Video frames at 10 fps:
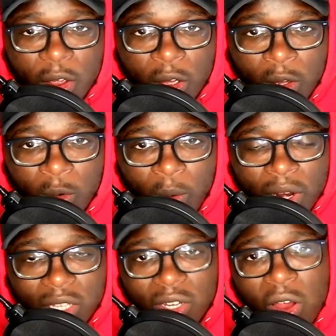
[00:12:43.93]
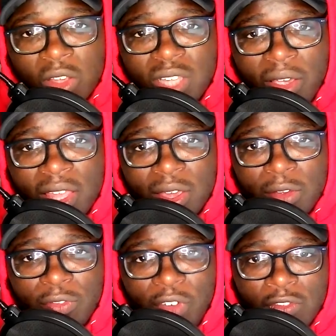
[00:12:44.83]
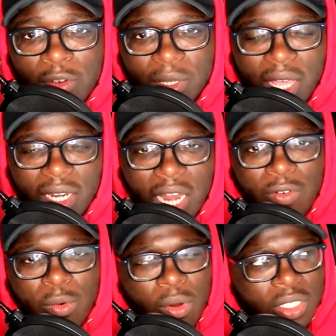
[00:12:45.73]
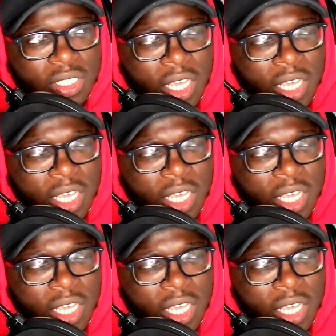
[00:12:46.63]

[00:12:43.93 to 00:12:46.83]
when it turns out in their favor, but they never want to say,